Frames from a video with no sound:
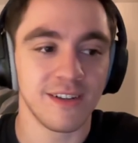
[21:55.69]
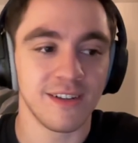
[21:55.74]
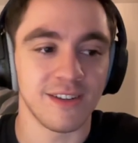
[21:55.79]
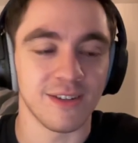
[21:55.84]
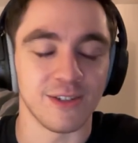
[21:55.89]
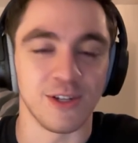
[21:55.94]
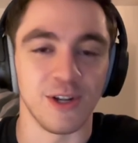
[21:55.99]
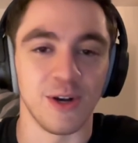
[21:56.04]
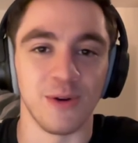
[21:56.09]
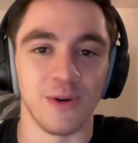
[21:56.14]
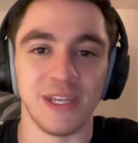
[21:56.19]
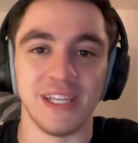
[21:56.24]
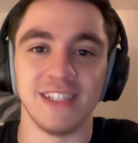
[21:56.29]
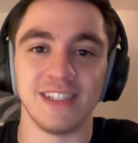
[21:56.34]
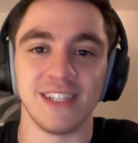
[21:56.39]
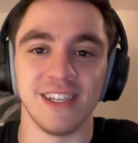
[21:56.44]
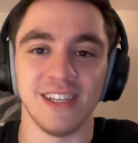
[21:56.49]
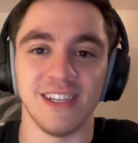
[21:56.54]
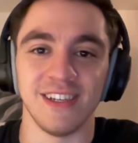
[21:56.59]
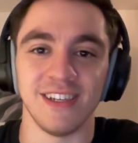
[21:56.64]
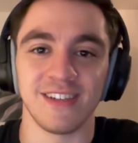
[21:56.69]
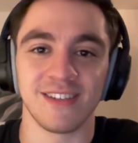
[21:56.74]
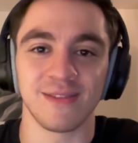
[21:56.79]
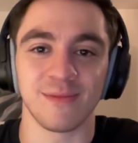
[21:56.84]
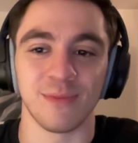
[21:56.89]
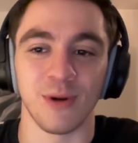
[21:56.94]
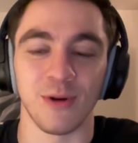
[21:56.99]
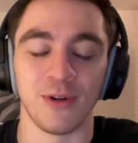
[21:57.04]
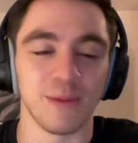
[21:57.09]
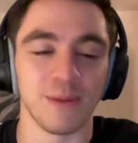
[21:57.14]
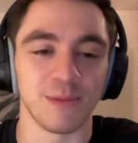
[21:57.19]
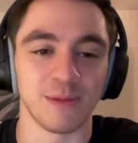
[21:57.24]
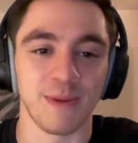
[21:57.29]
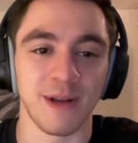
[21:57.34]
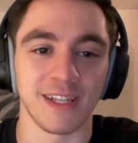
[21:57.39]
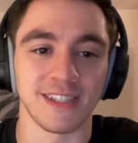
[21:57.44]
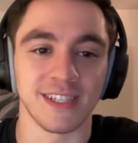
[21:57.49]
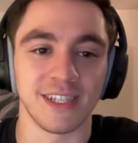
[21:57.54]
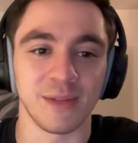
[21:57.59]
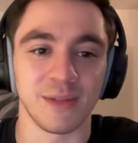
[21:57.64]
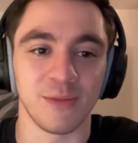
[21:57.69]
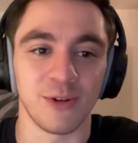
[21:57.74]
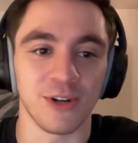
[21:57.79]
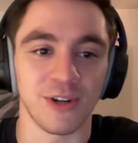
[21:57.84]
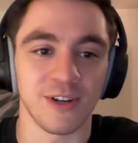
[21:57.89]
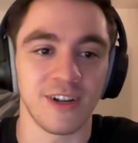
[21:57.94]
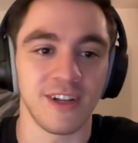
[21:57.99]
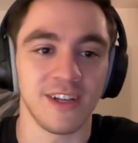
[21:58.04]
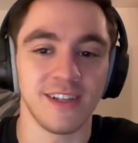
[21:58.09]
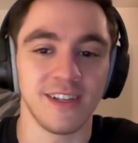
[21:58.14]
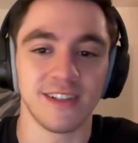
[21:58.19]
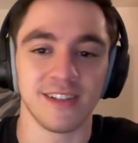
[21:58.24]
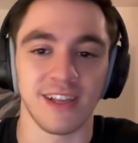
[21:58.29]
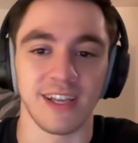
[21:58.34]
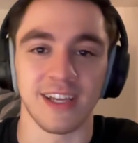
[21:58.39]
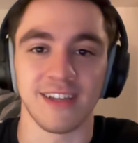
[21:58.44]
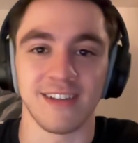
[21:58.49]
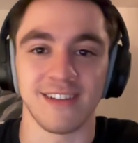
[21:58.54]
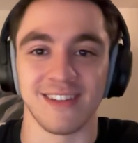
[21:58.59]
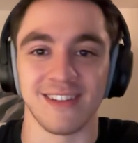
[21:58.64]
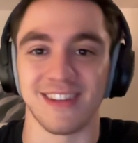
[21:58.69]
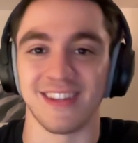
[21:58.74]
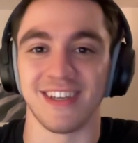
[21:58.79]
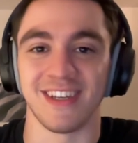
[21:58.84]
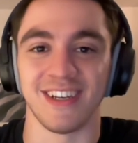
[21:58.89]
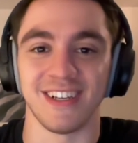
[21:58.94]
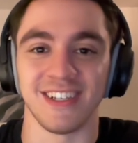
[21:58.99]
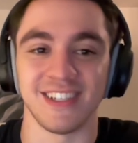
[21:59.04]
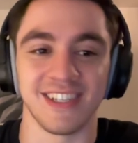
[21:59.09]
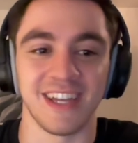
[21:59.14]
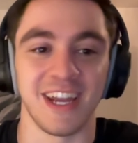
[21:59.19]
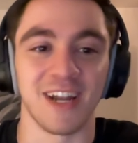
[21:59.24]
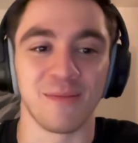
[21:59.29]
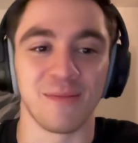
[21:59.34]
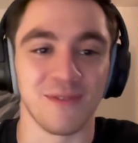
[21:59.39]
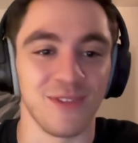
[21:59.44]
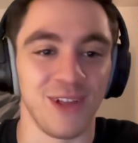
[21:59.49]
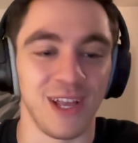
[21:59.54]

there's no easy podium spots anymore right like the sienna mm-hmm.